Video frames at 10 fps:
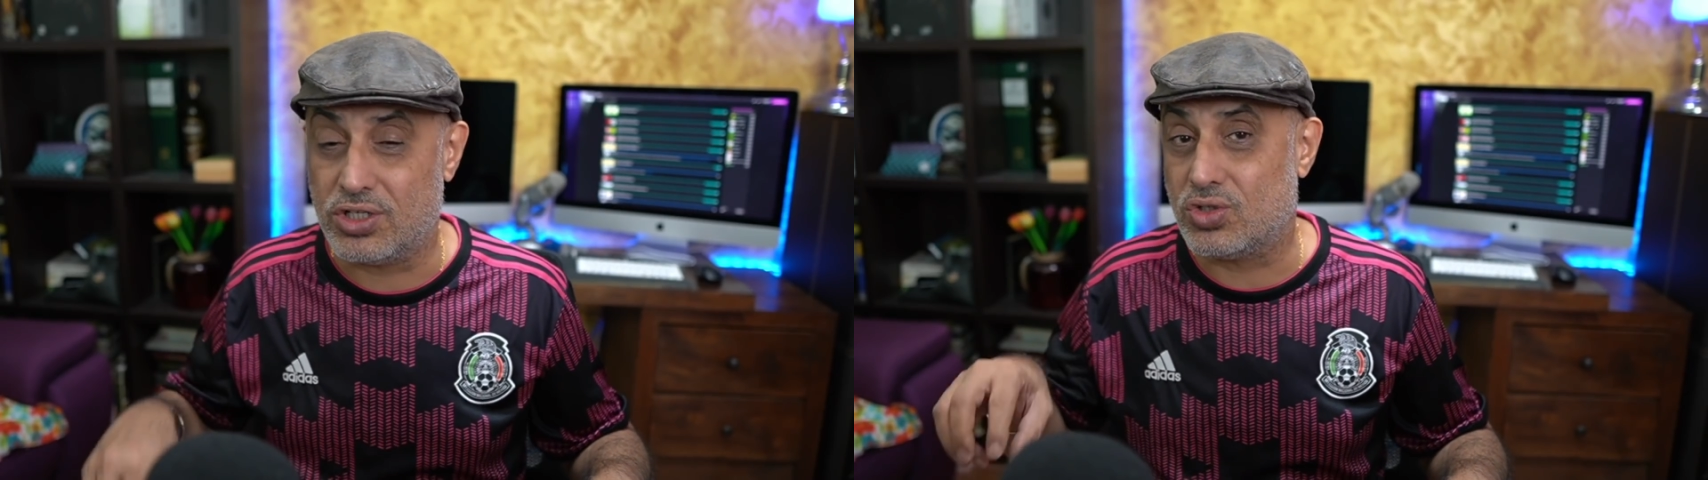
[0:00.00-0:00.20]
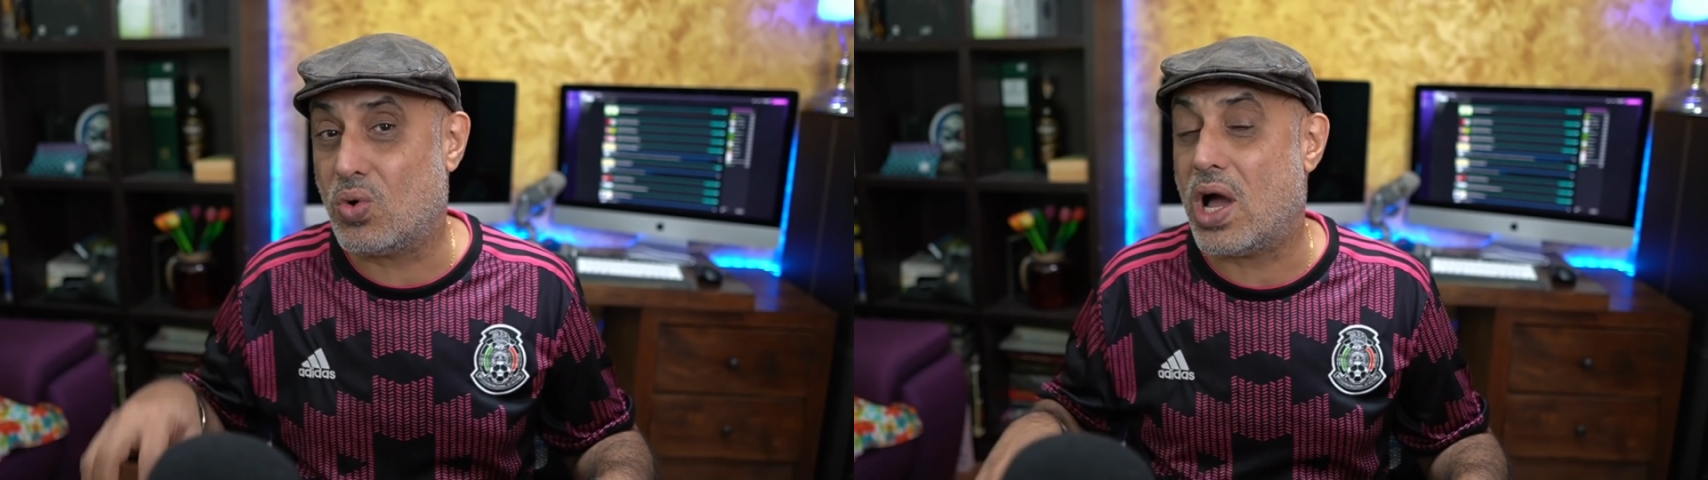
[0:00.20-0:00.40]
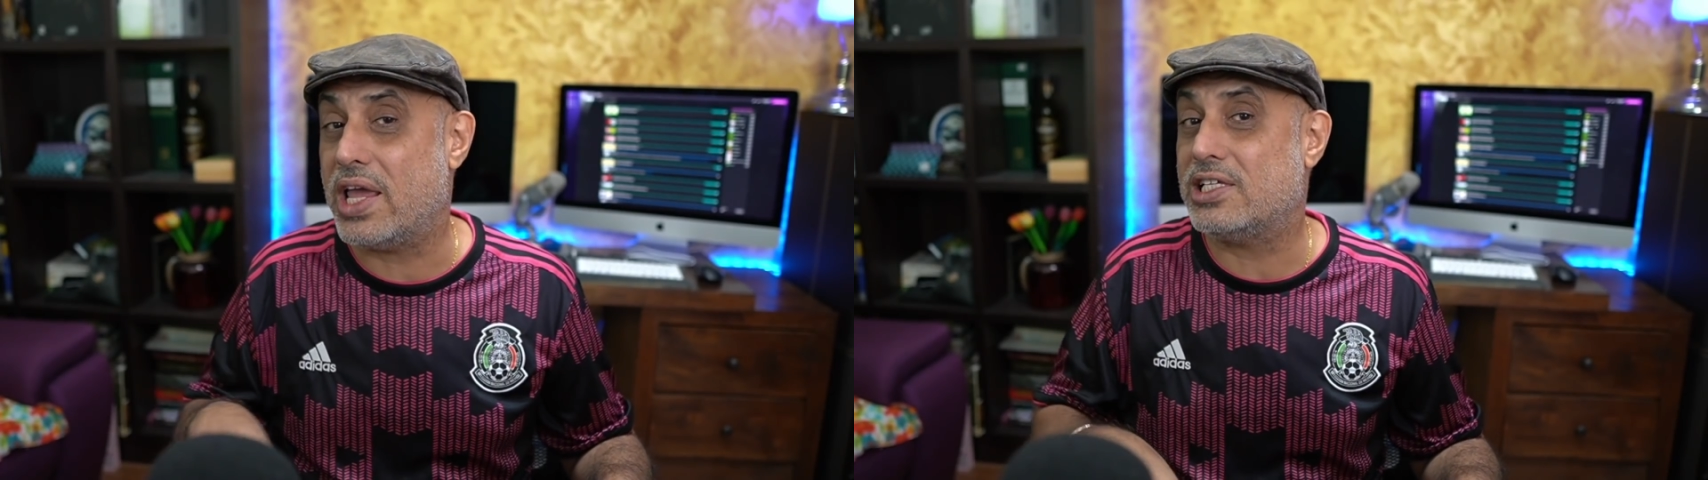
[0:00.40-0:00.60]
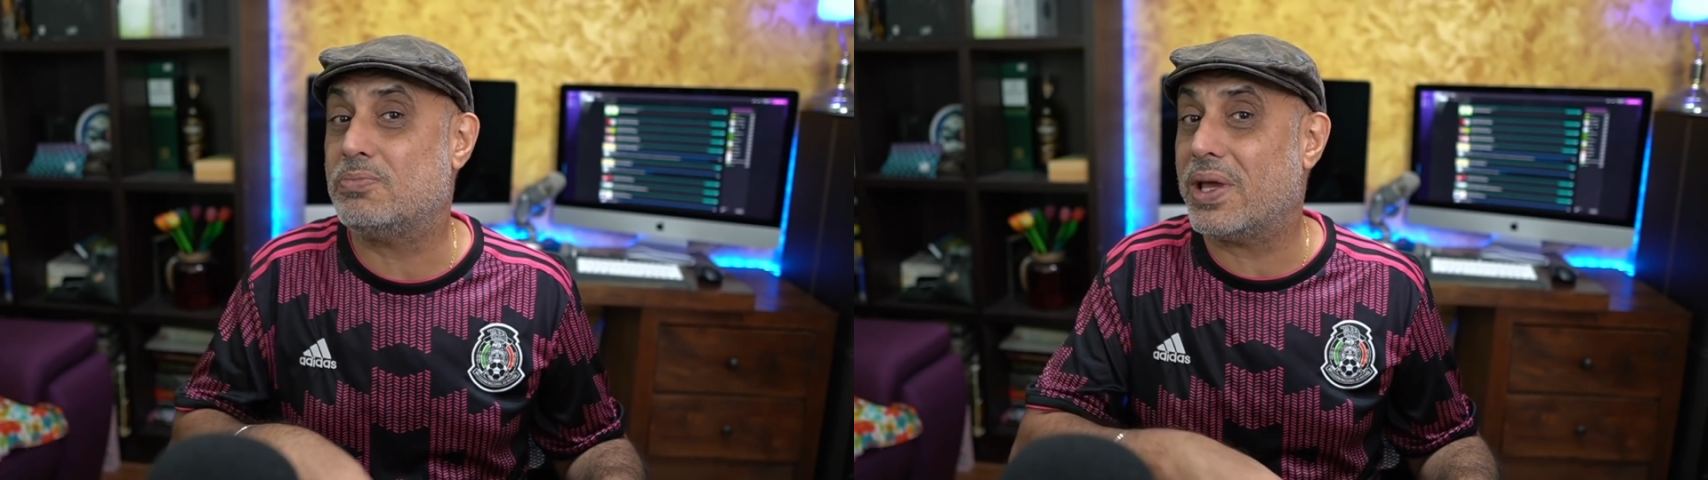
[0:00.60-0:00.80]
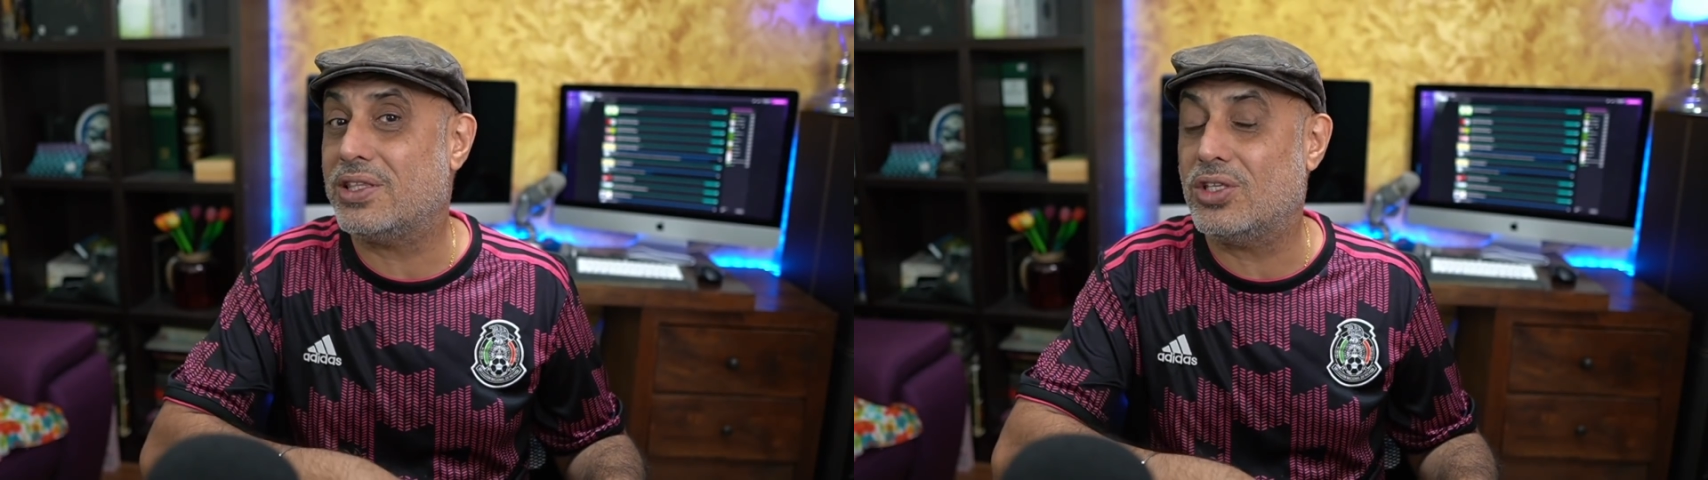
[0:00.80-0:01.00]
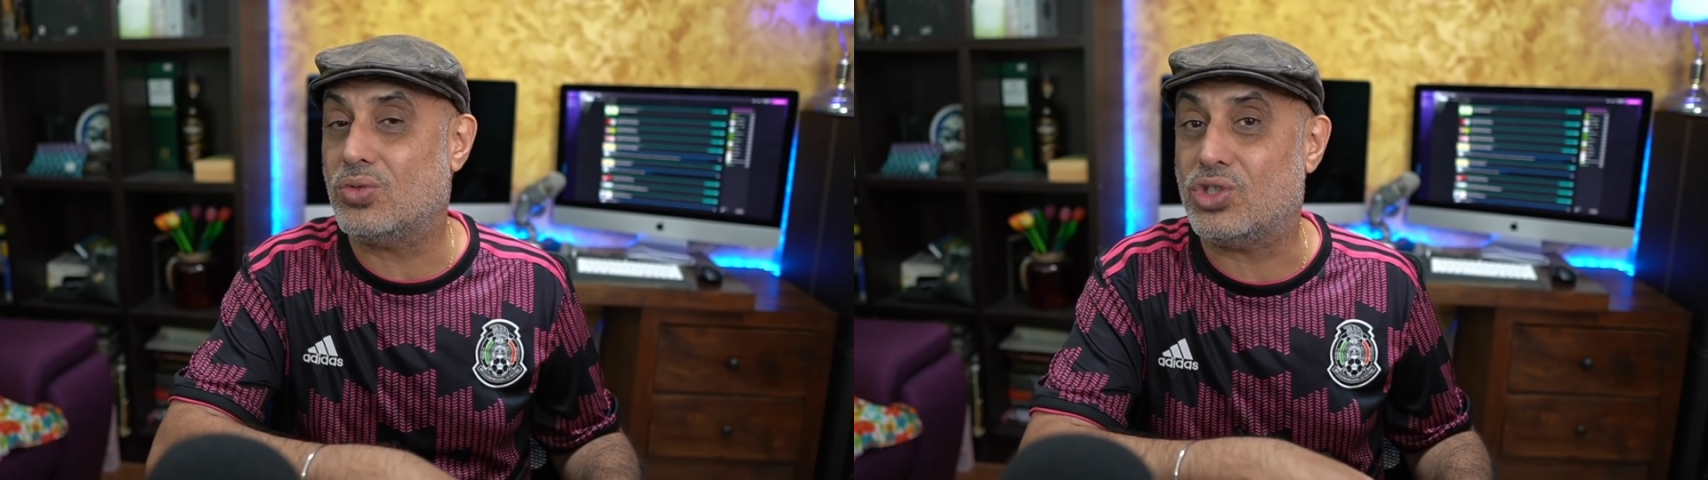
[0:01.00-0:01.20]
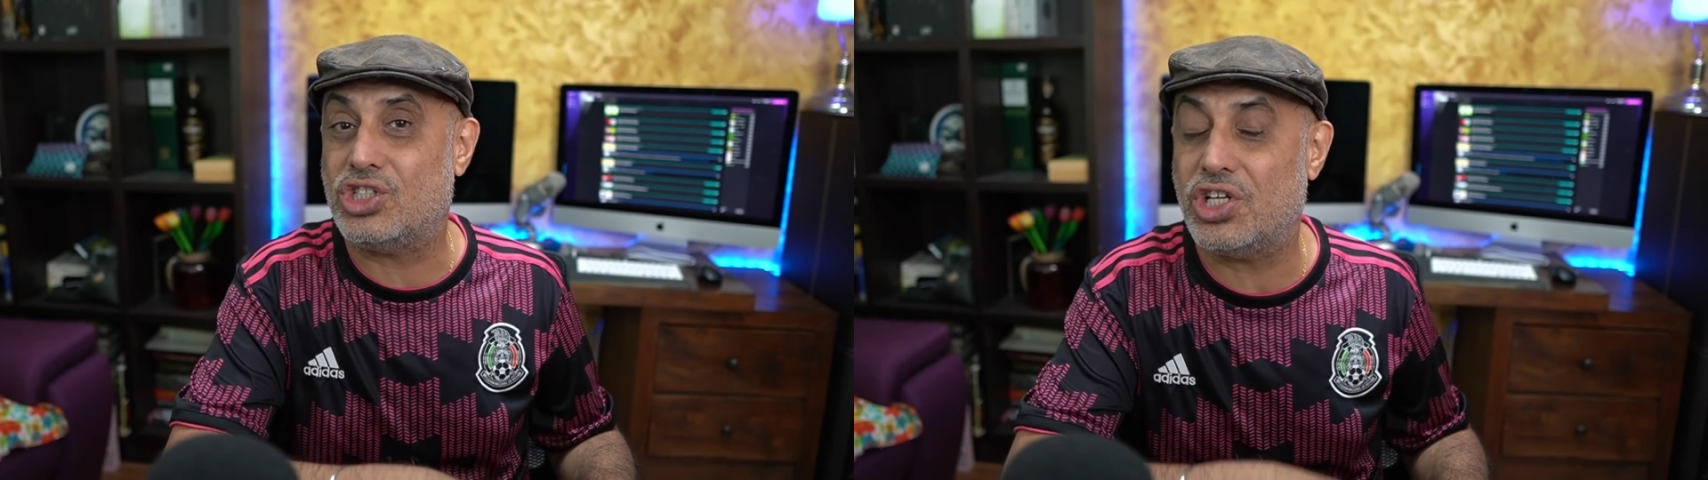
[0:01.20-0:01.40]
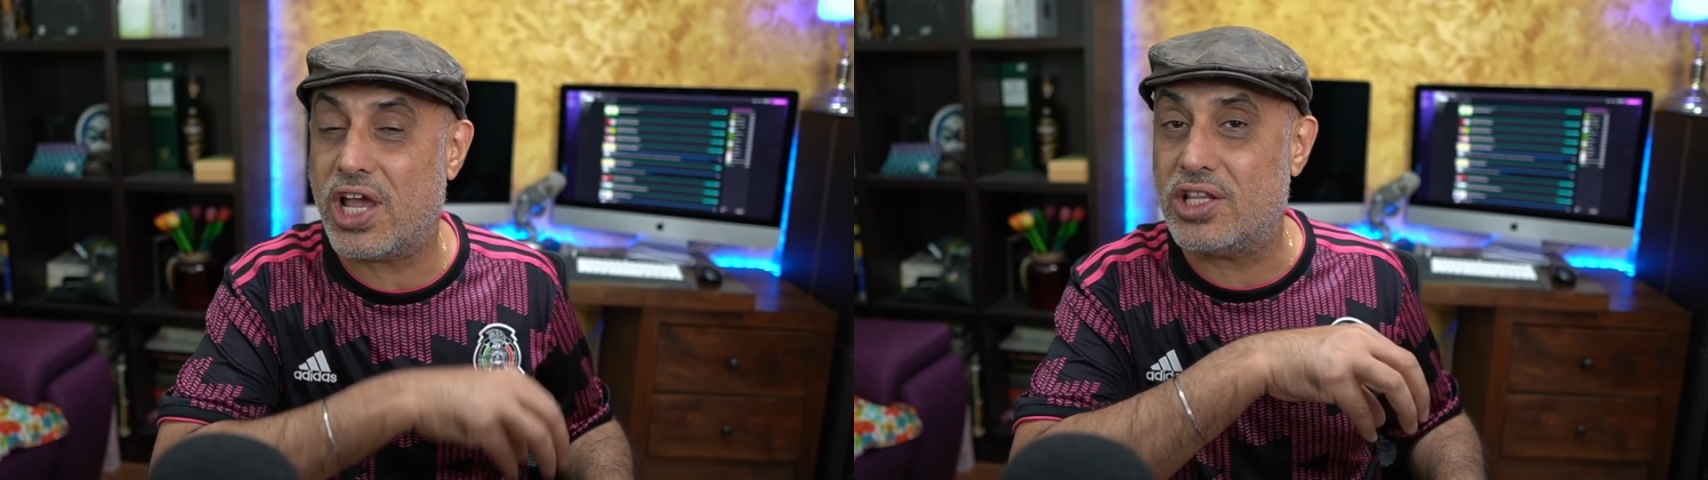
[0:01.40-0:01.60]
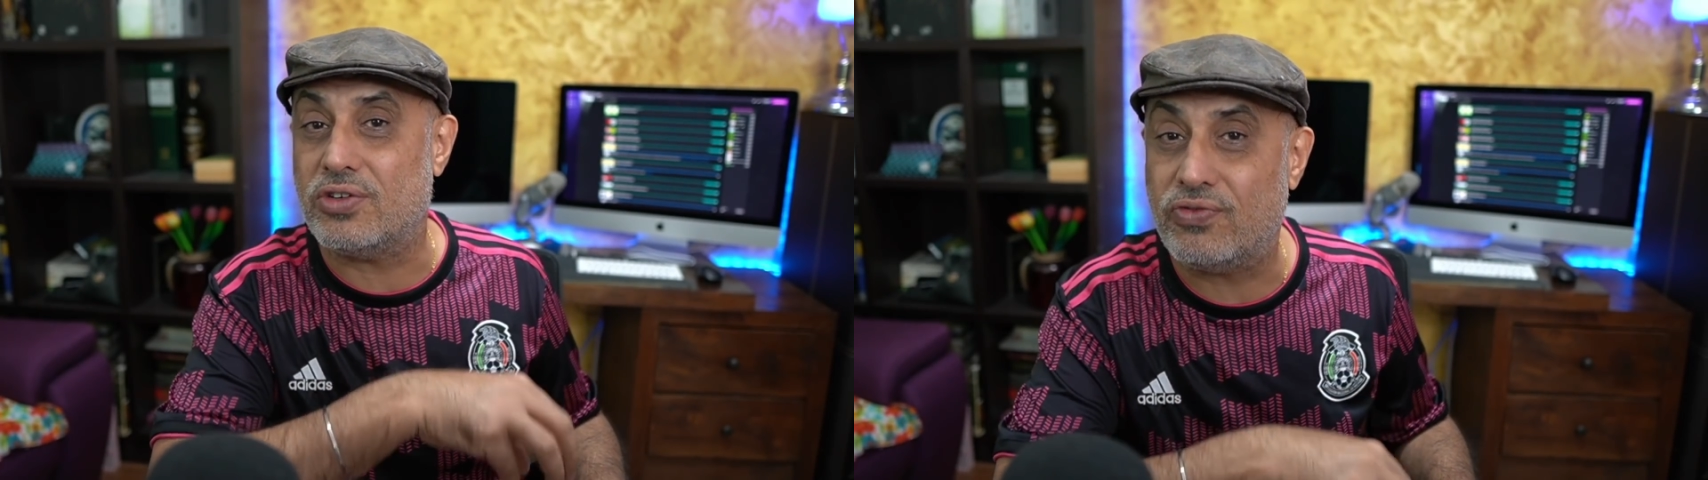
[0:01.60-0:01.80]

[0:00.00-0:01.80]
So I expect it to share the